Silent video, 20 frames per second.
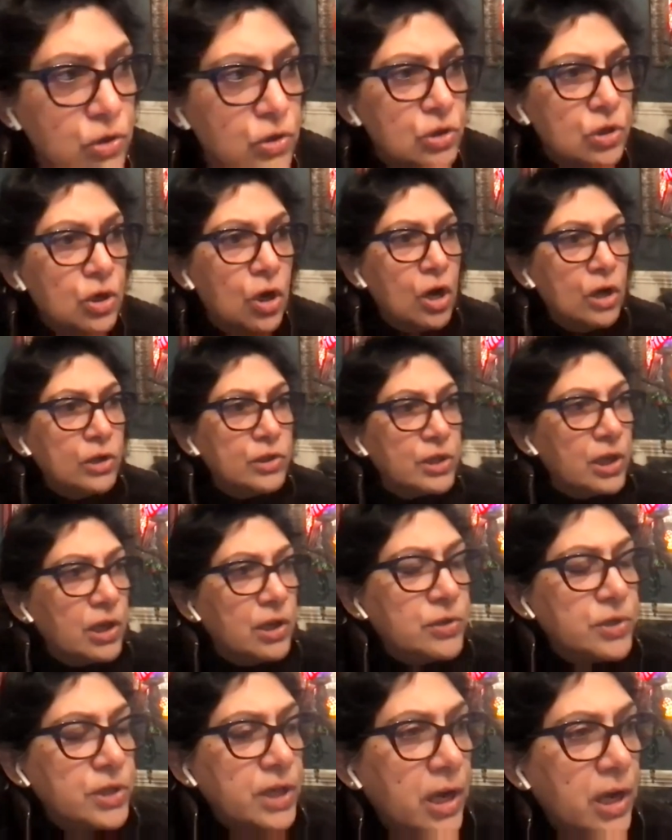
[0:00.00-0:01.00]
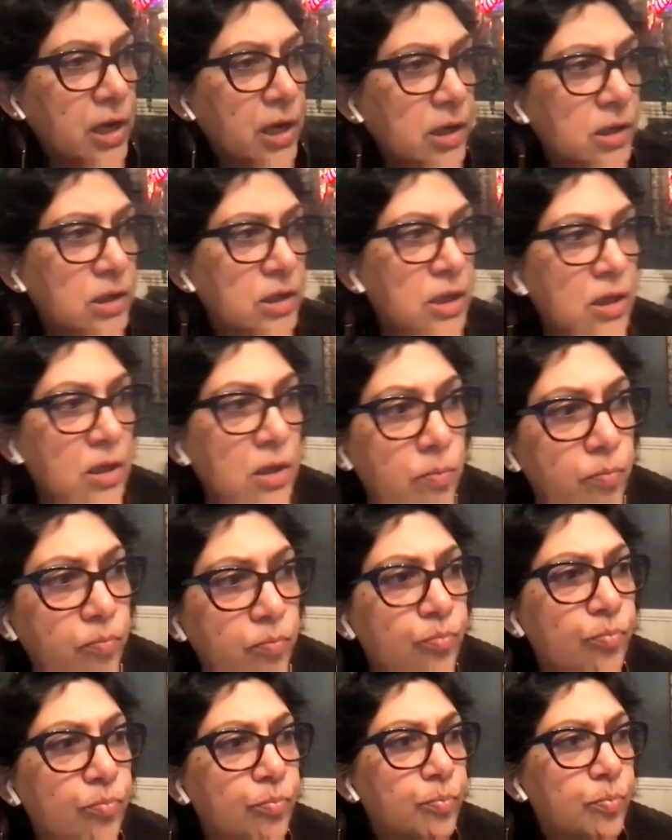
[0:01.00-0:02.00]
is not entirely
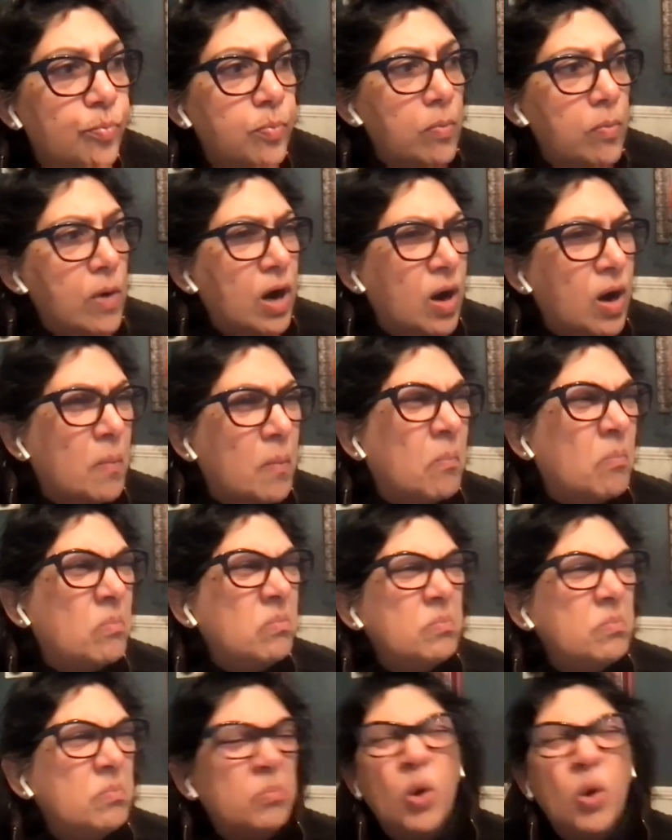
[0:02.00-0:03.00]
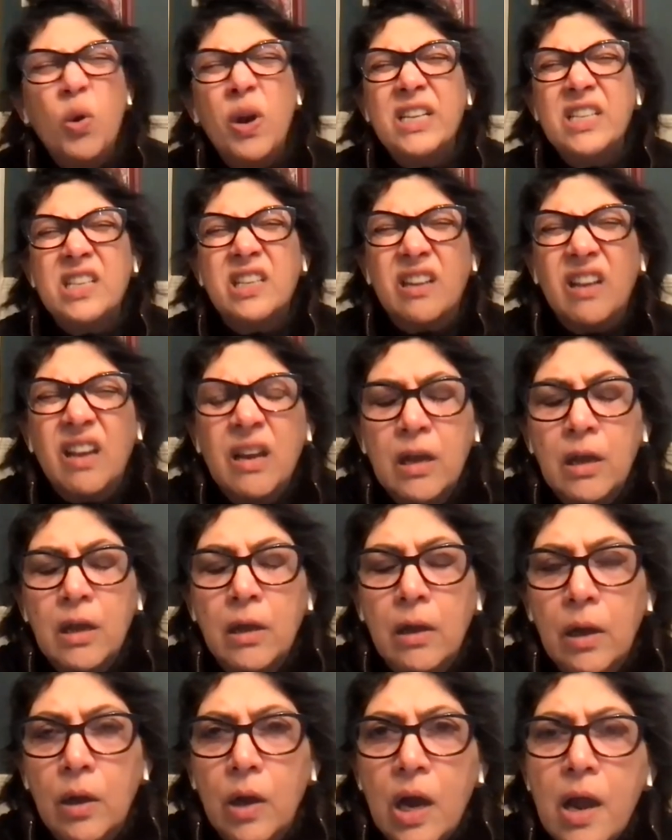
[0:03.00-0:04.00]
poetic,
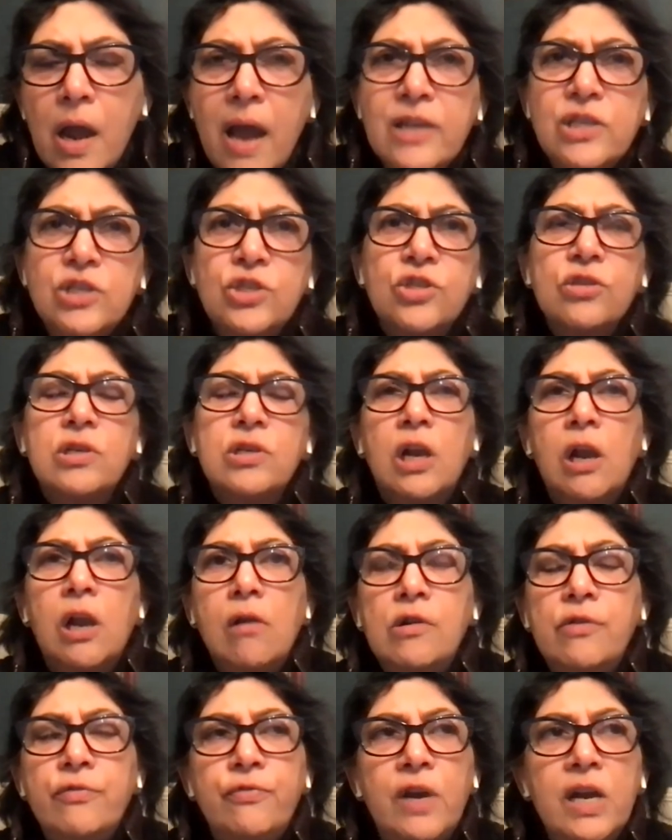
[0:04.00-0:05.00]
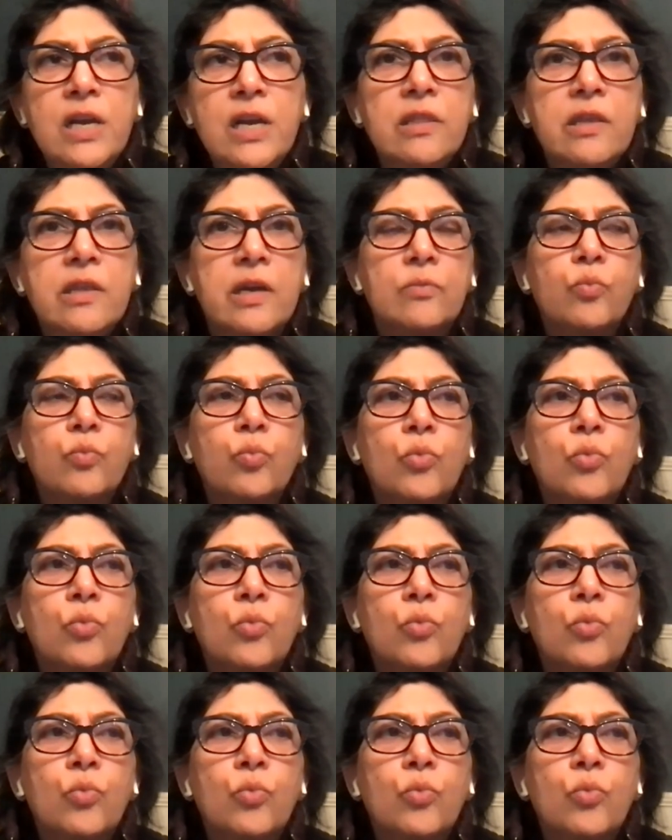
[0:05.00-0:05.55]
I should clarify that.